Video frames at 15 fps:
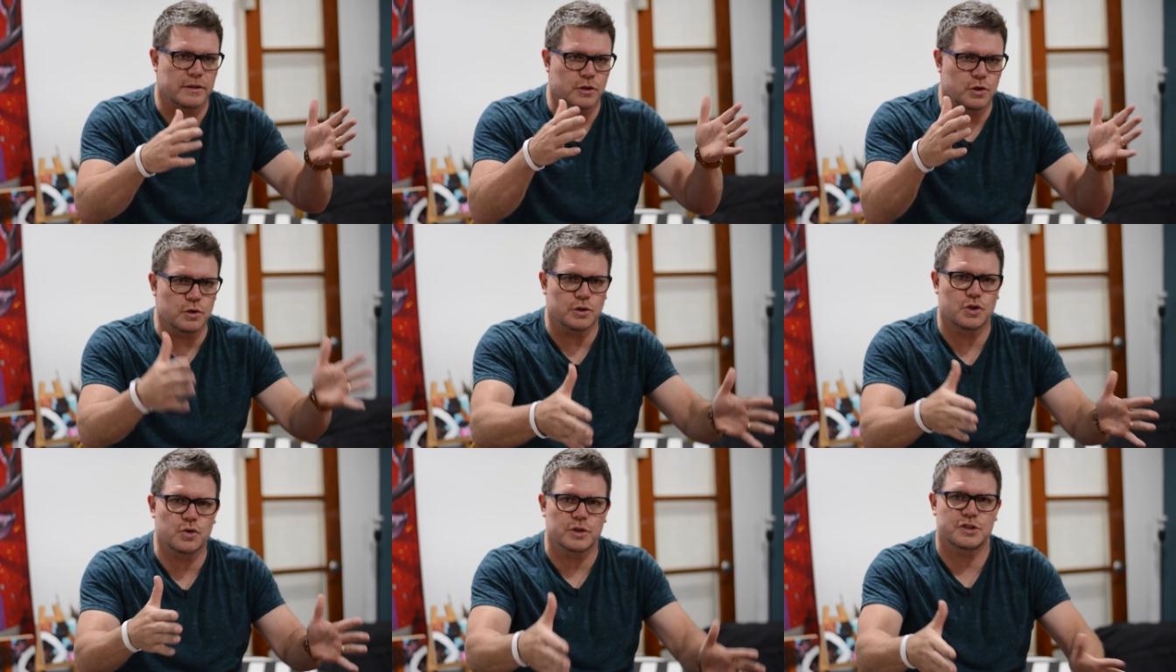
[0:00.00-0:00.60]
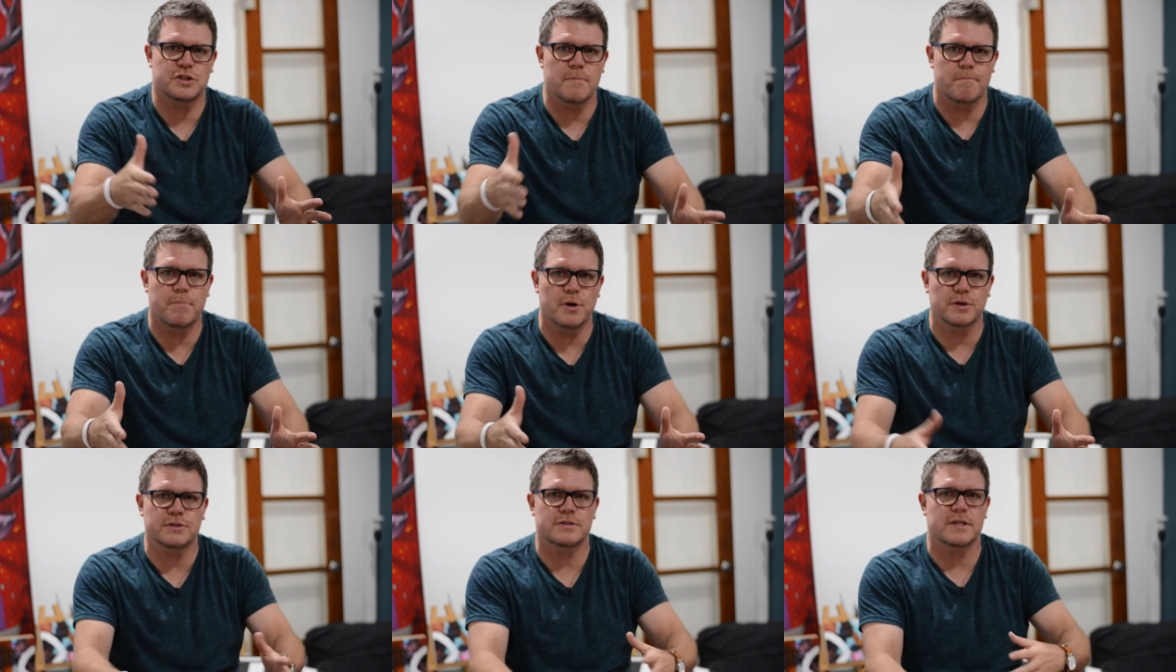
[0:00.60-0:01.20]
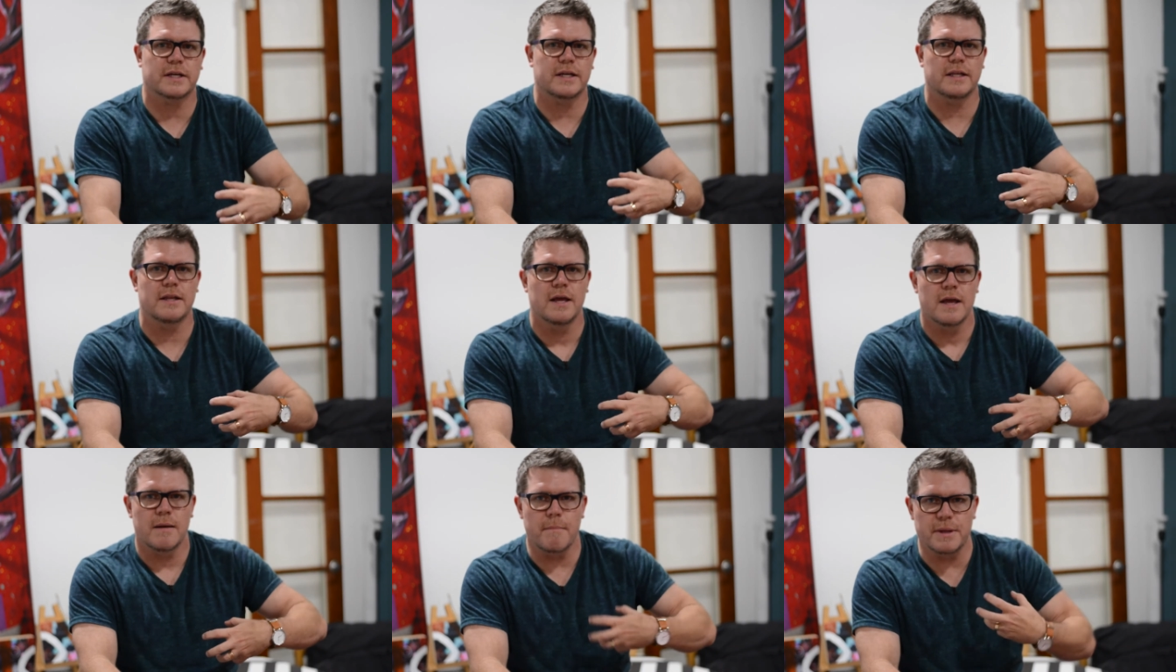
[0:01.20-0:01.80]
good Christian books that can
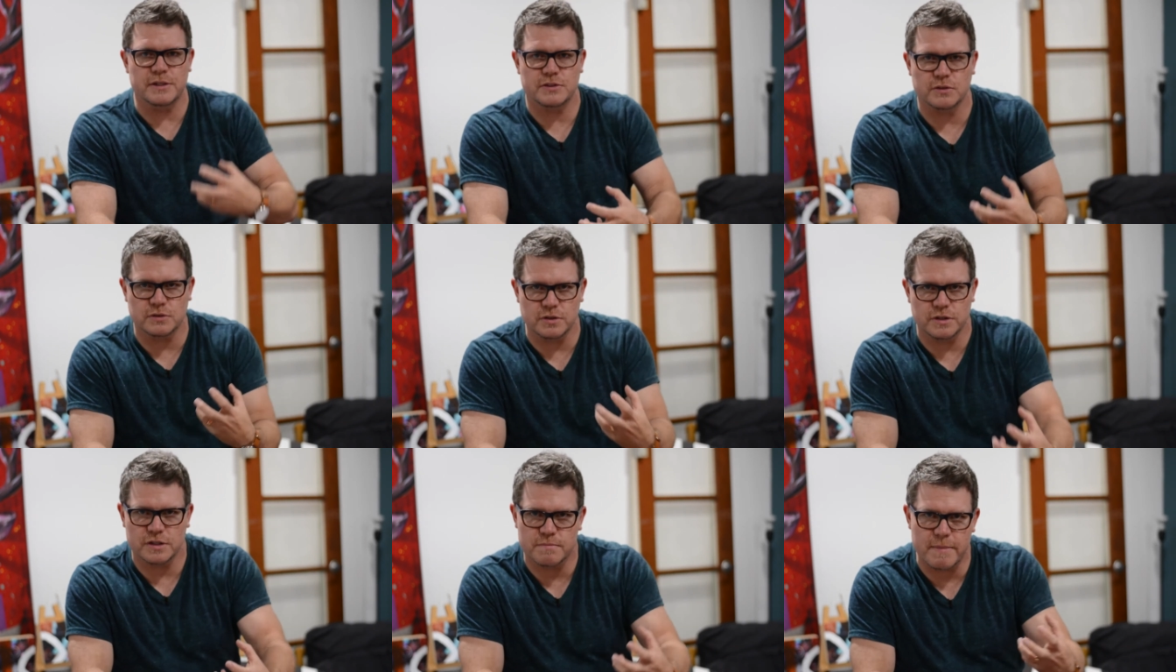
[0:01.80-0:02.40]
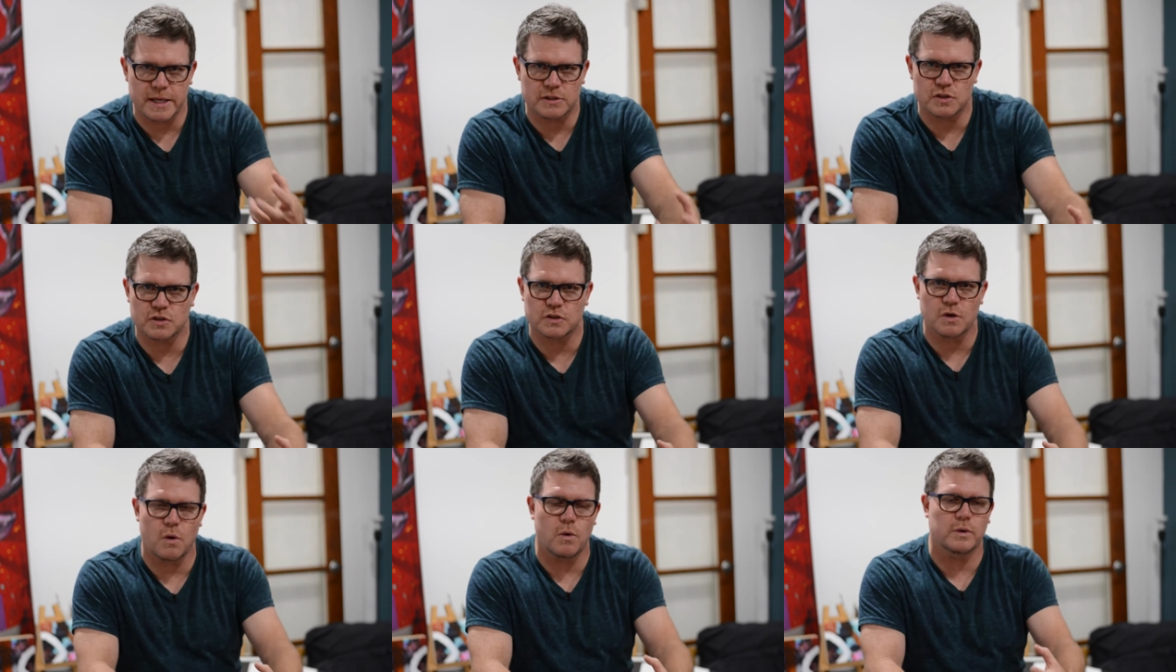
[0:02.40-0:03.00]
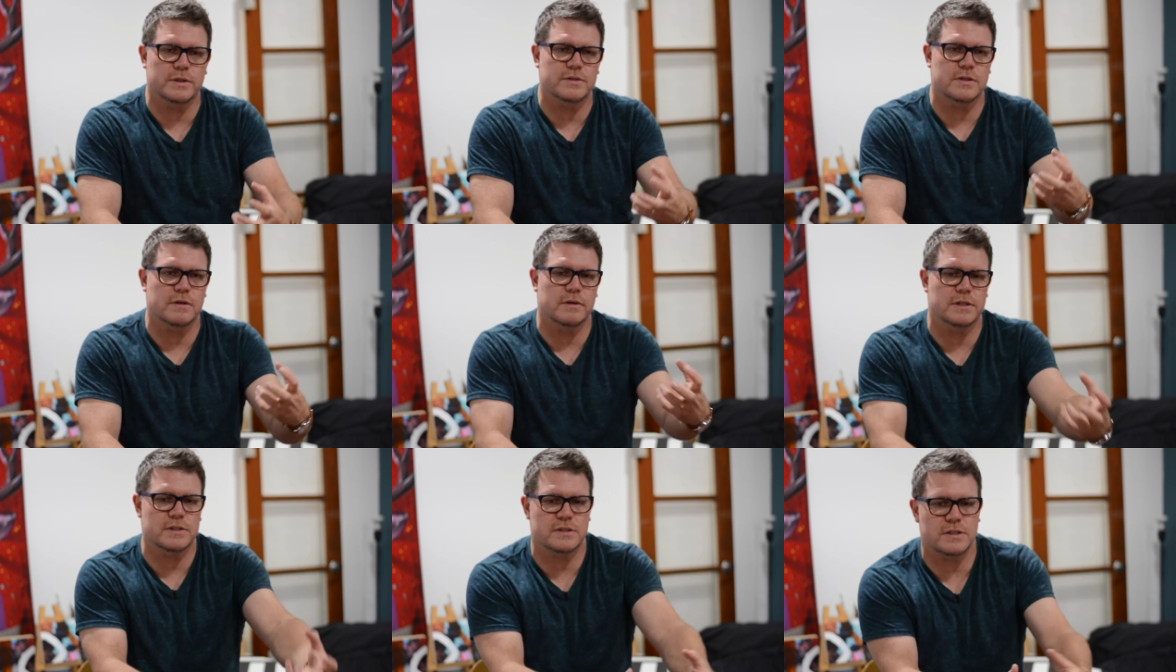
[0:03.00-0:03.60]
minister to these men's soul as
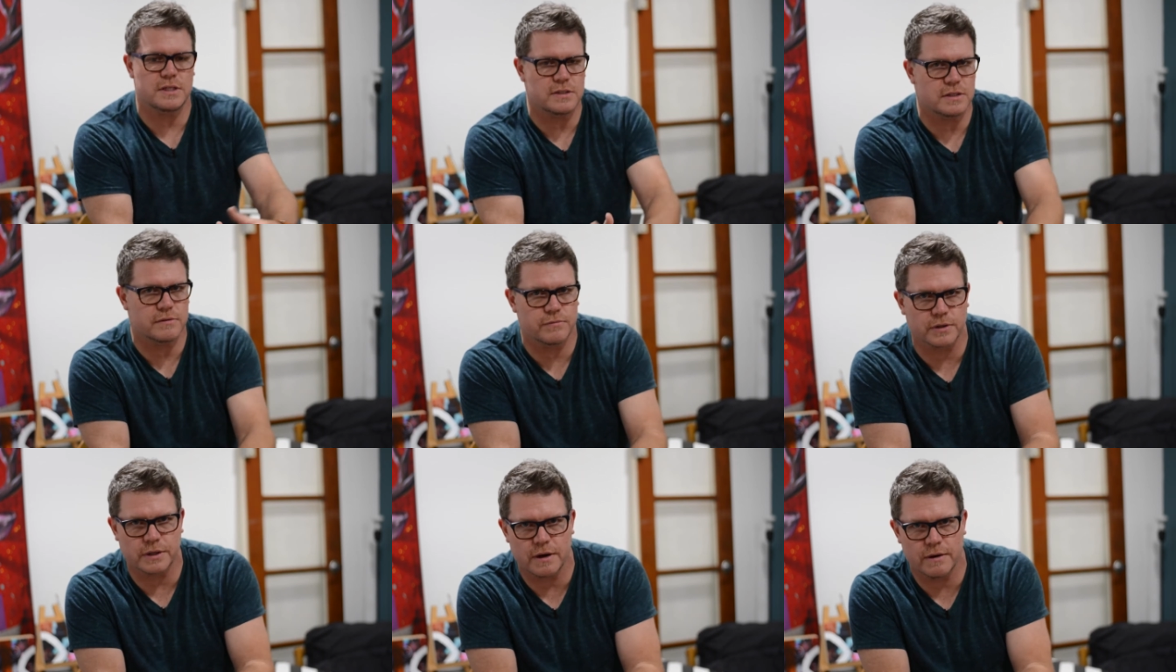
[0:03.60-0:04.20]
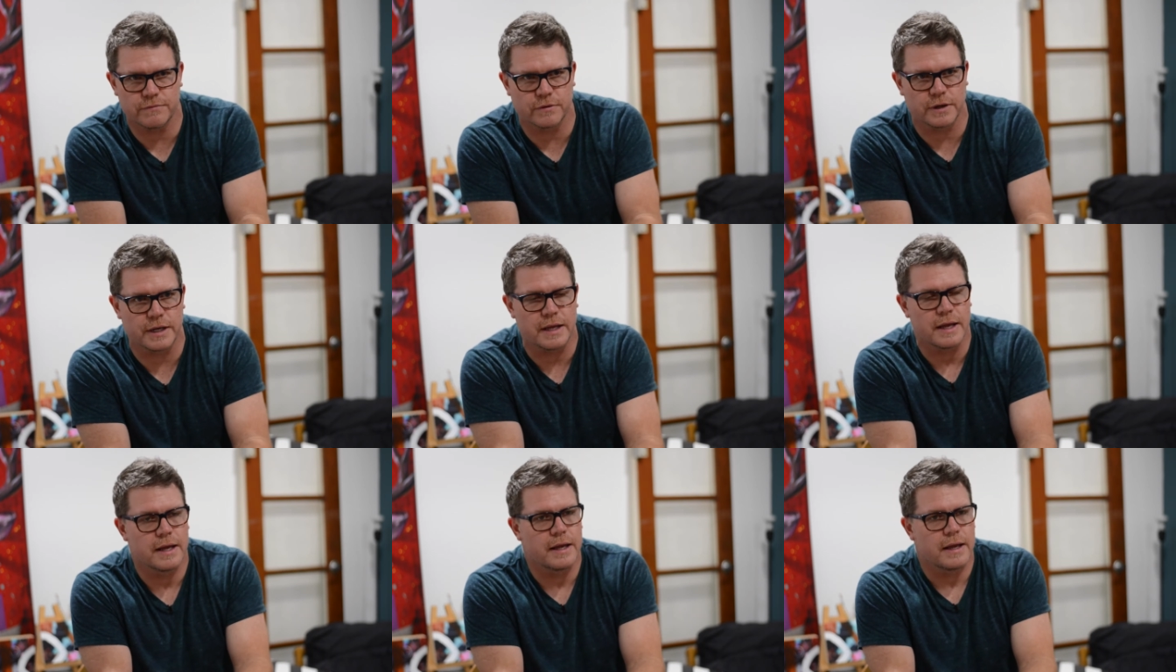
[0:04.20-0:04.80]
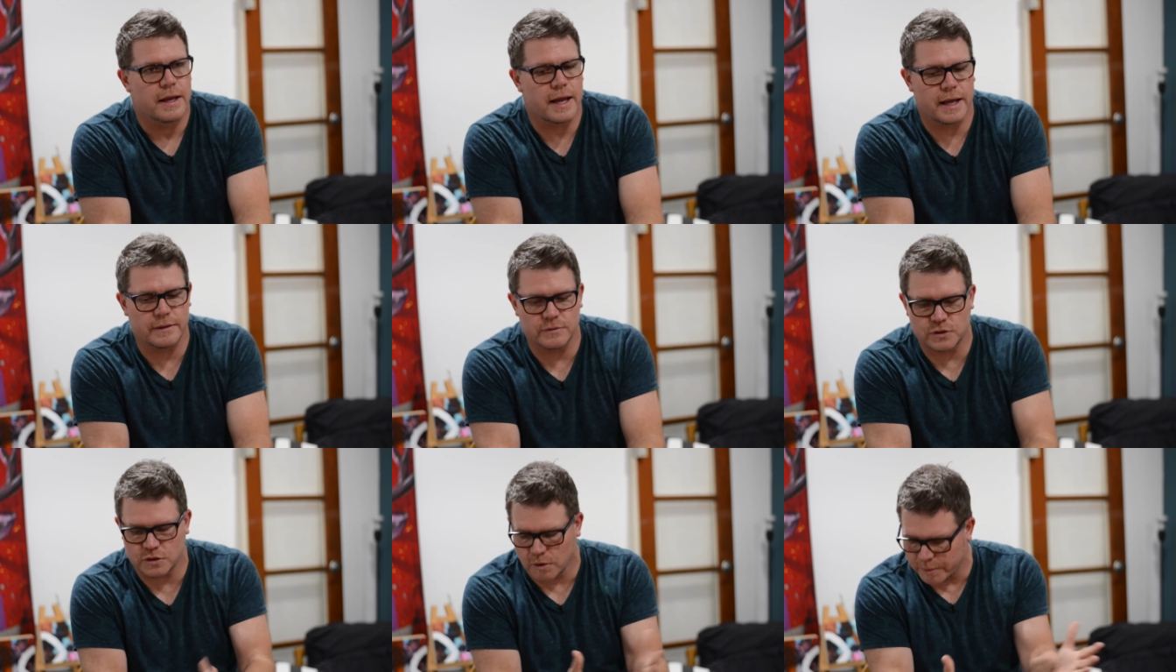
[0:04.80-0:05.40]
they're in a season of recovery.
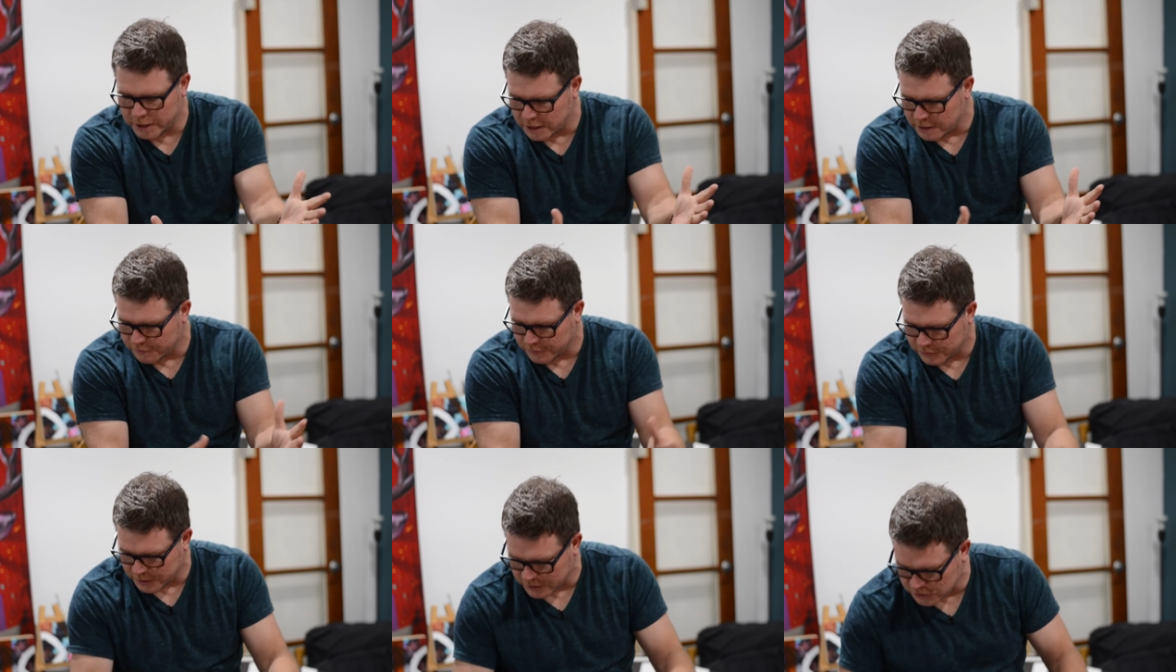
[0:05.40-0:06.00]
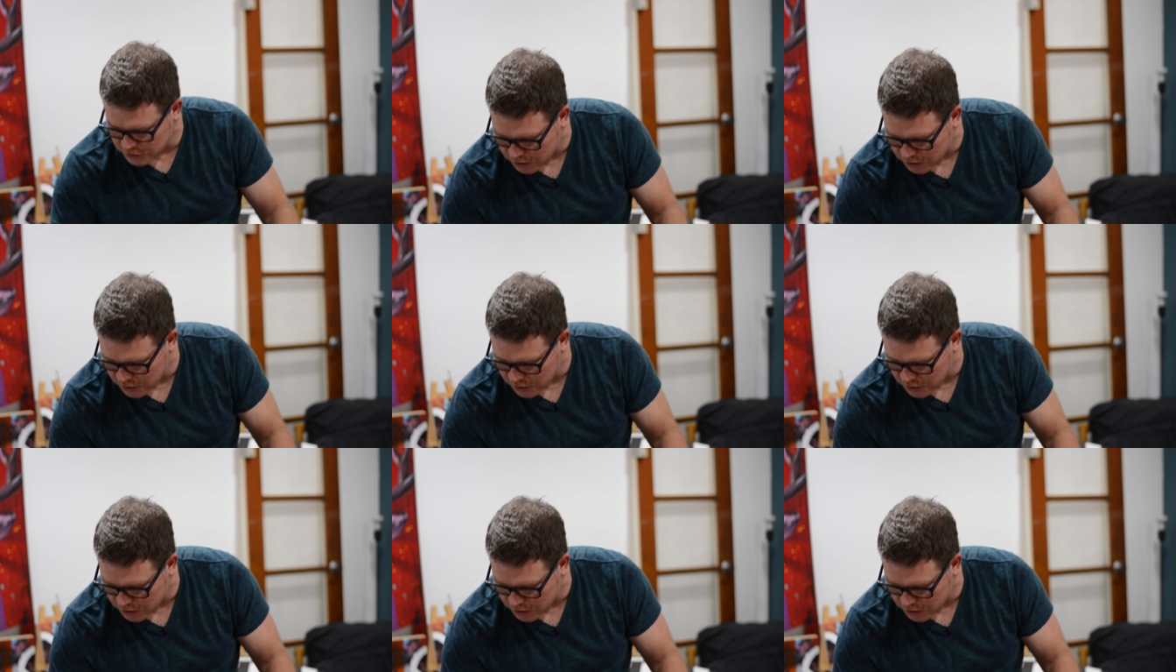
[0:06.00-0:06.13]
And so many different things.